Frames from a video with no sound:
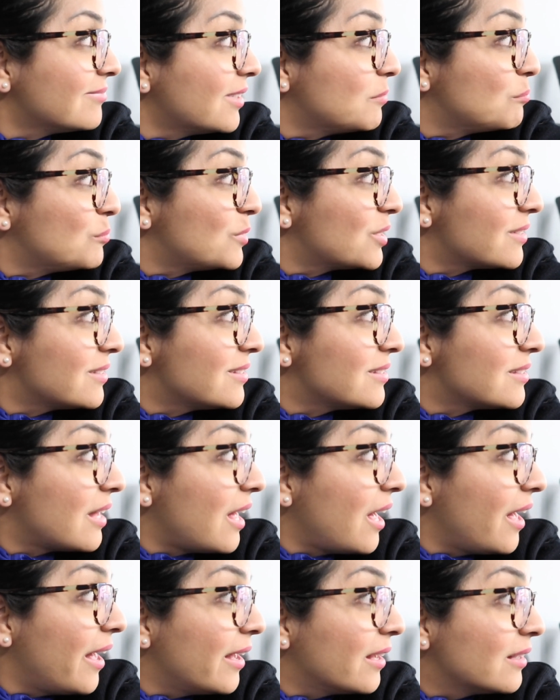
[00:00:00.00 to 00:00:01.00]
I'm just
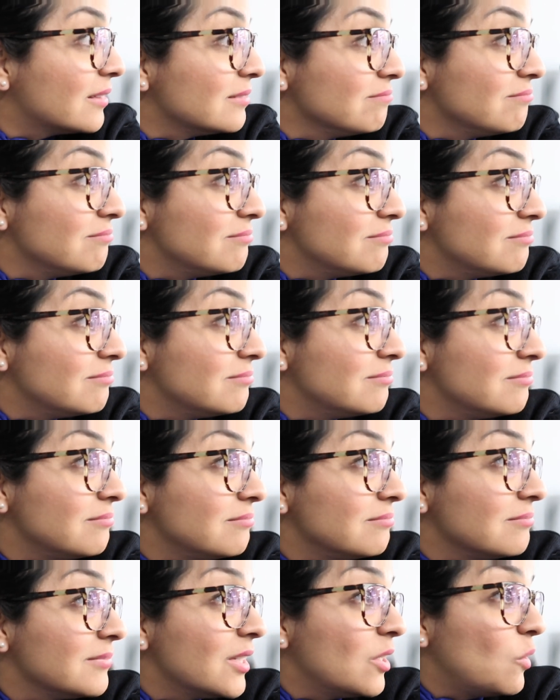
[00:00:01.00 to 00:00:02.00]
like,
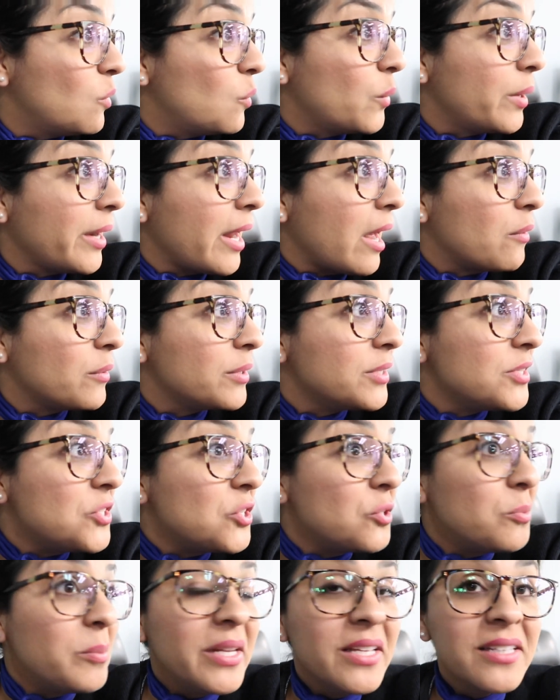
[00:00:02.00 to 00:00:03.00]
1 hour and
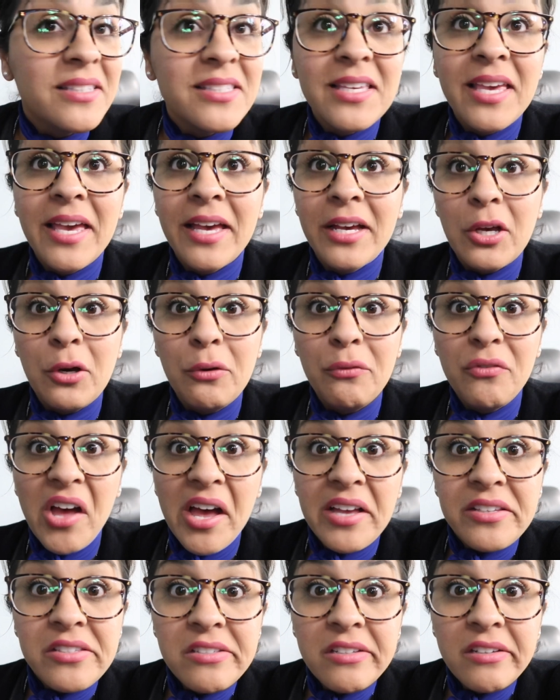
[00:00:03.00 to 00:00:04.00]
2 minutes, can't go
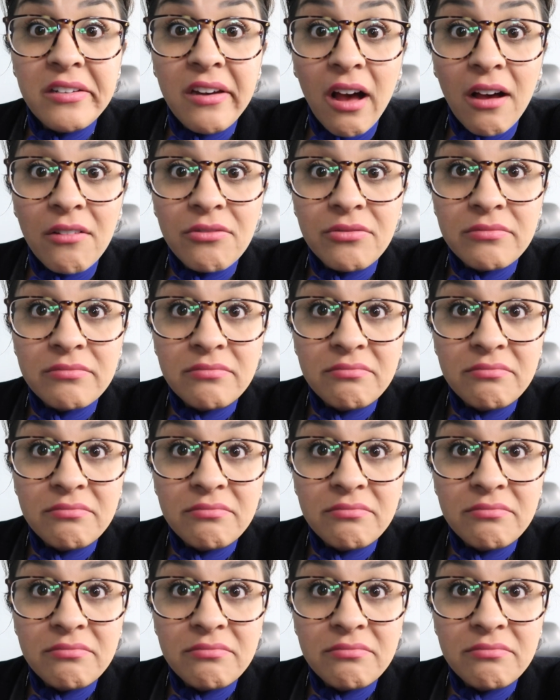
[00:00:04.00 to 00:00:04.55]
fast enough.